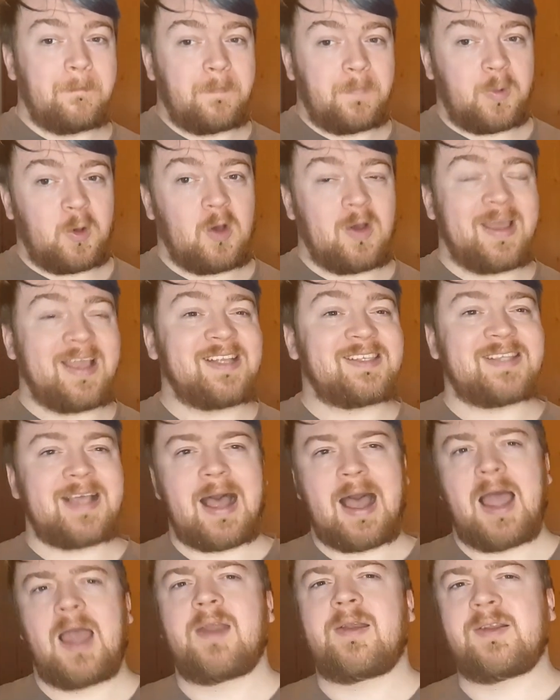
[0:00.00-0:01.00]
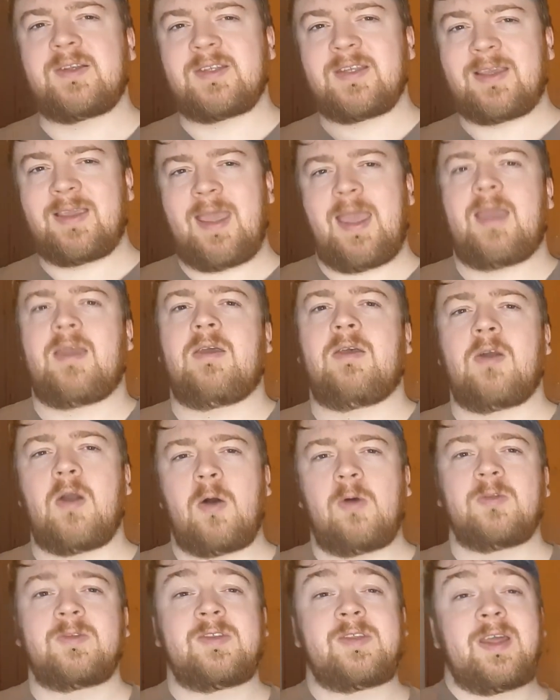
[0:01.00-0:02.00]
but it's harder to get
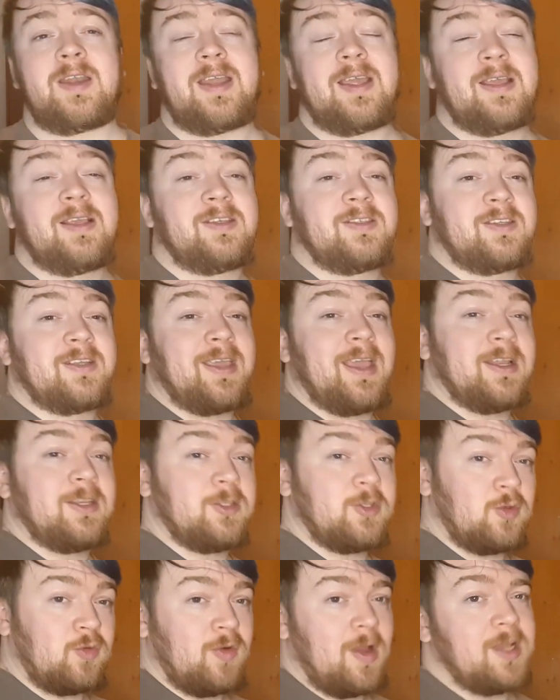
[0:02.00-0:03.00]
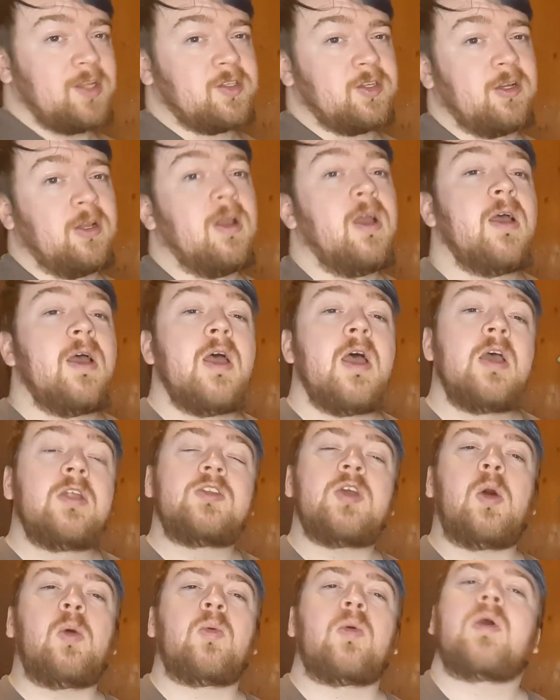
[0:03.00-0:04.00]
gold than it is to get treasure.
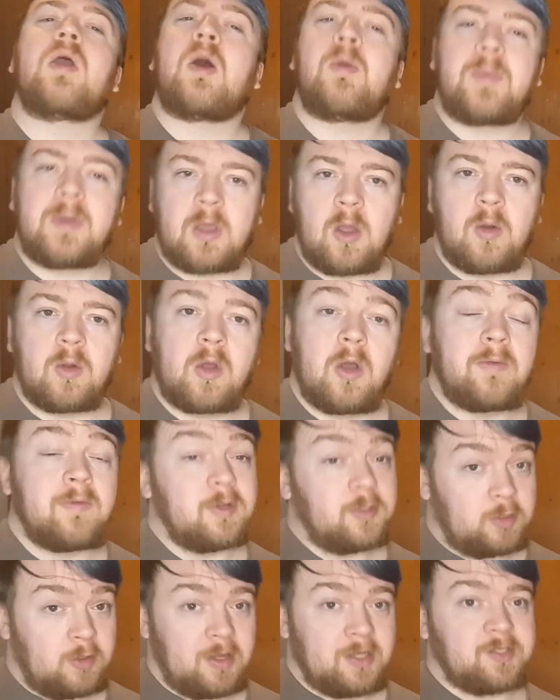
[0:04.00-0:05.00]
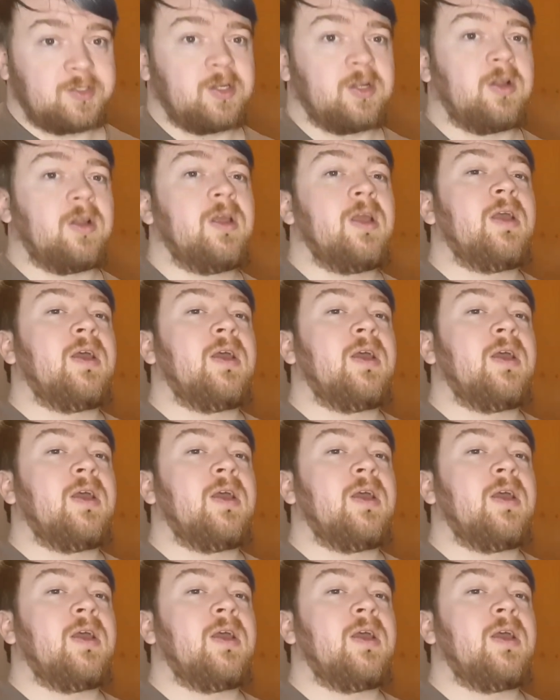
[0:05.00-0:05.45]
Don't worry, I'll be going over treasure